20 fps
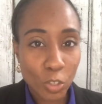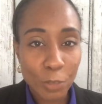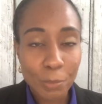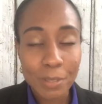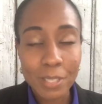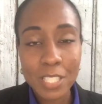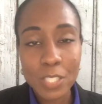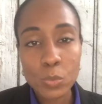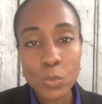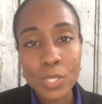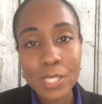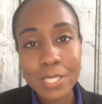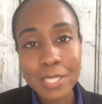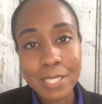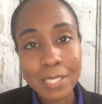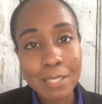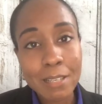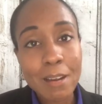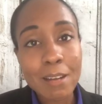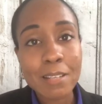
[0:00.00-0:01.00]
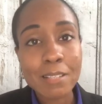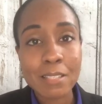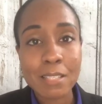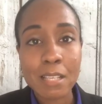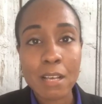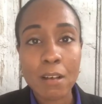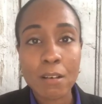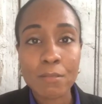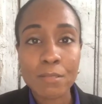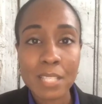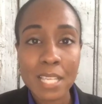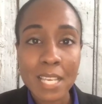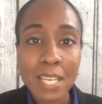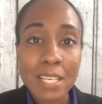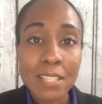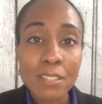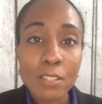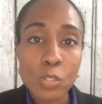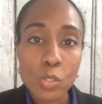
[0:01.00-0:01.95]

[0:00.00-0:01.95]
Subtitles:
because we see ourselves in the